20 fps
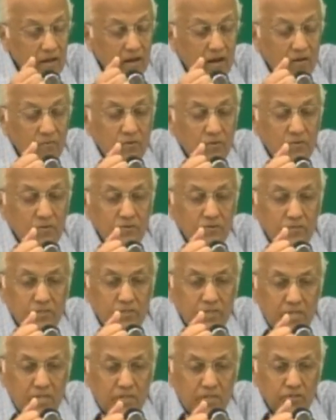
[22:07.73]
I want to
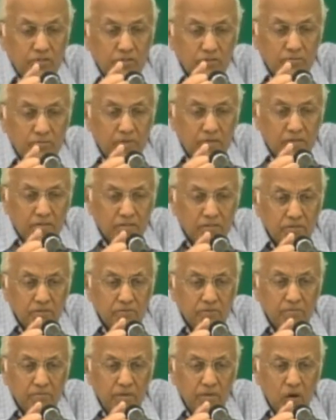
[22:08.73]
sense your presence
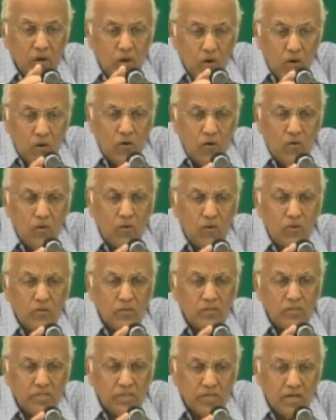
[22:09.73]
with me all
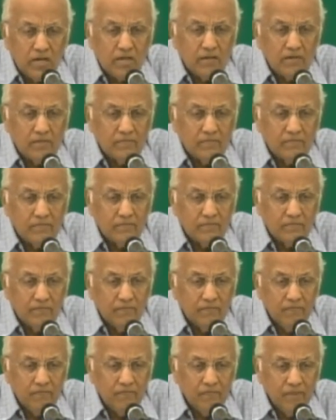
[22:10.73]
the time,
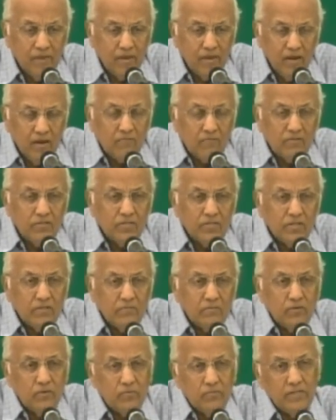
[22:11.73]
every single
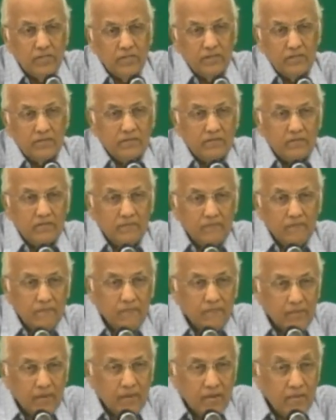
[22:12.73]
moment.
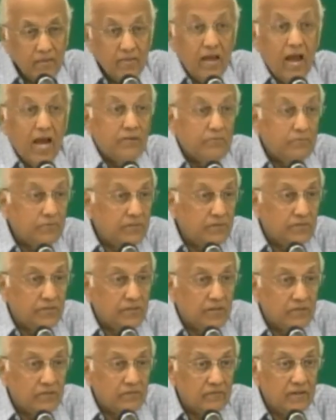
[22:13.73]
That will
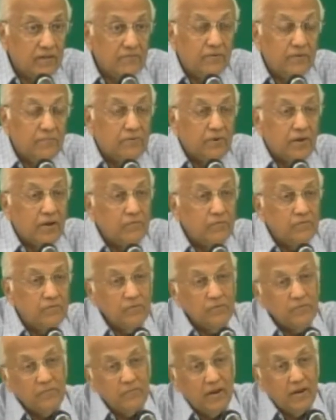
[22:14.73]
solve every problem
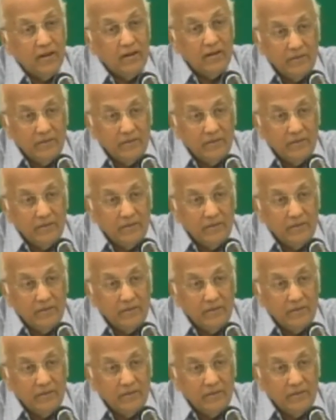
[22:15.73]
of mine.